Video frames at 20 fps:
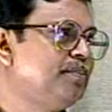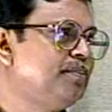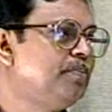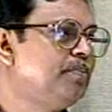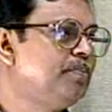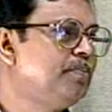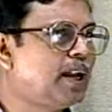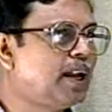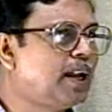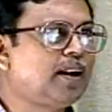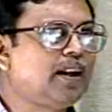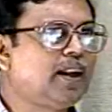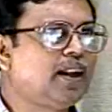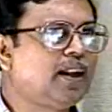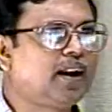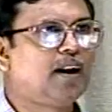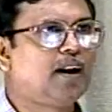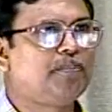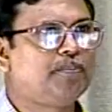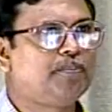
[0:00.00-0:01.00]
Faraday
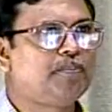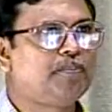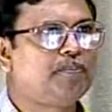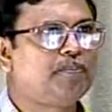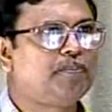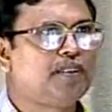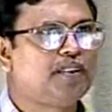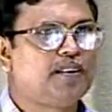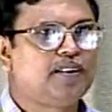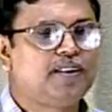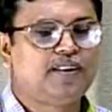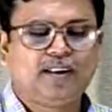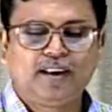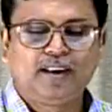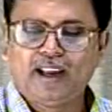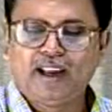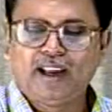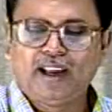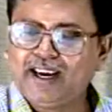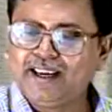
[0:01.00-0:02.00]
cup,
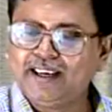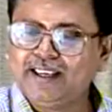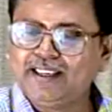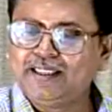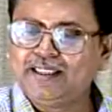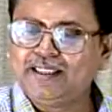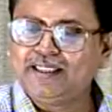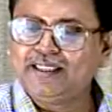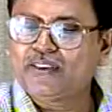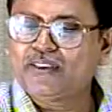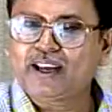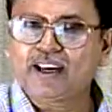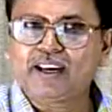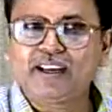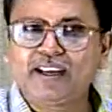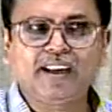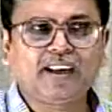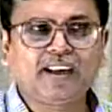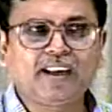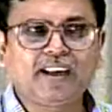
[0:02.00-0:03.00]
and in the
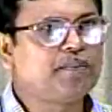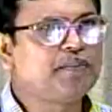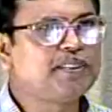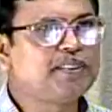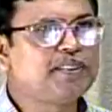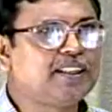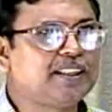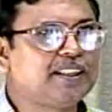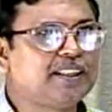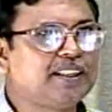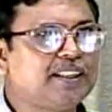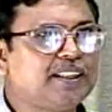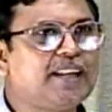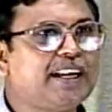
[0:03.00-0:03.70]
Faraday cup is nothing but a